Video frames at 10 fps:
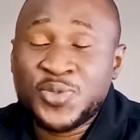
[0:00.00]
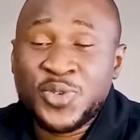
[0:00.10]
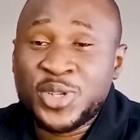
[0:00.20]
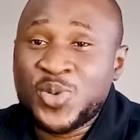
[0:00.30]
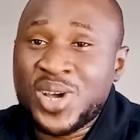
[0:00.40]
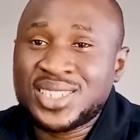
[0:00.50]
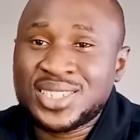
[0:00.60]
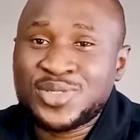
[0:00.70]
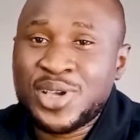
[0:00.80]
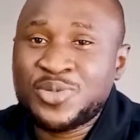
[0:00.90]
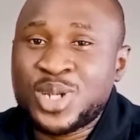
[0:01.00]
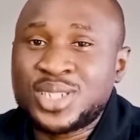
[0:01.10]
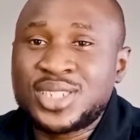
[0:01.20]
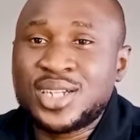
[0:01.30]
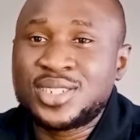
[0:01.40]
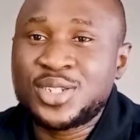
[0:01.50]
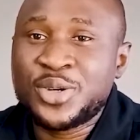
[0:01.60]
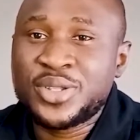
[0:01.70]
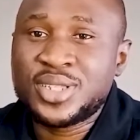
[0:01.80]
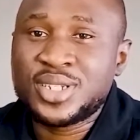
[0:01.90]
40 watts, 65 watt charging
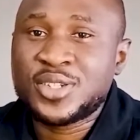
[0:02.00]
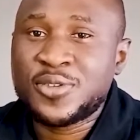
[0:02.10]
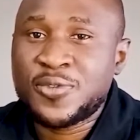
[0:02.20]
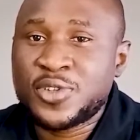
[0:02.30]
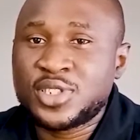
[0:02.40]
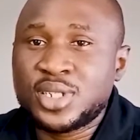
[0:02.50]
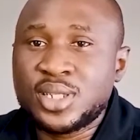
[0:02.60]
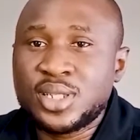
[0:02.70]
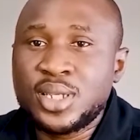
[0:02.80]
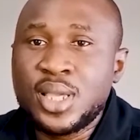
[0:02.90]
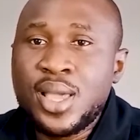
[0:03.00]
on this, unfortunately.